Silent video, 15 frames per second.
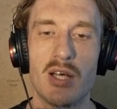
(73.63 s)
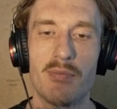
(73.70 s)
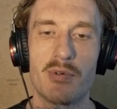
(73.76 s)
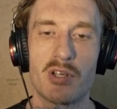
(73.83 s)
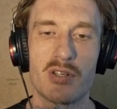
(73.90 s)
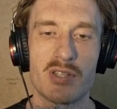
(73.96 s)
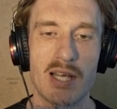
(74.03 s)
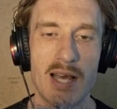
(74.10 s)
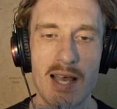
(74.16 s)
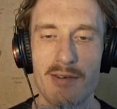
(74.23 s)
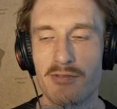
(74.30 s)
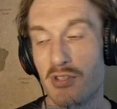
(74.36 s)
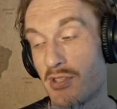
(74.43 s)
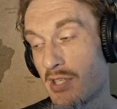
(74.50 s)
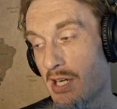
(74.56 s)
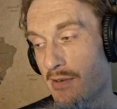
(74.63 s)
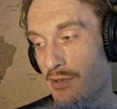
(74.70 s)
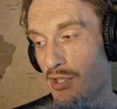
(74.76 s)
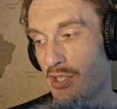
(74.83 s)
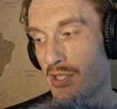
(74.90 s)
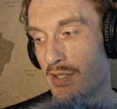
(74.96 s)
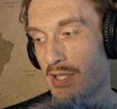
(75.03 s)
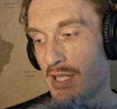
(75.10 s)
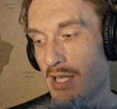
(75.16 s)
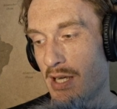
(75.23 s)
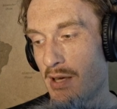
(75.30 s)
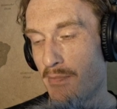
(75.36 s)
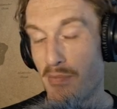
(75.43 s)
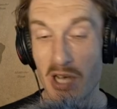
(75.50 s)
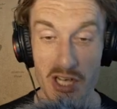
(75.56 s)
because I have discovered
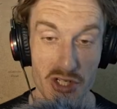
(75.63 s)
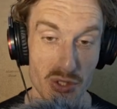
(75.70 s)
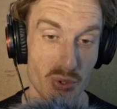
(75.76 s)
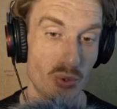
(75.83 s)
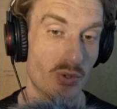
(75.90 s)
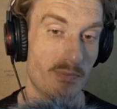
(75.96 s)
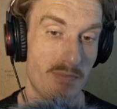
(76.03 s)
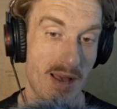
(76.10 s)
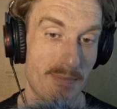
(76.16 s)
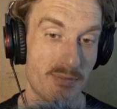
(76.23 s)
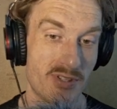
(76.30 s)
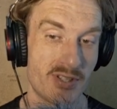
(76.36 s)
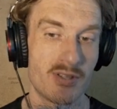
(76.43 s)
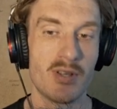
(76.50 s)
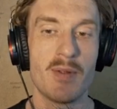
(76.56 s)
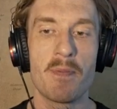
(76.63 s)
Baidu Maps.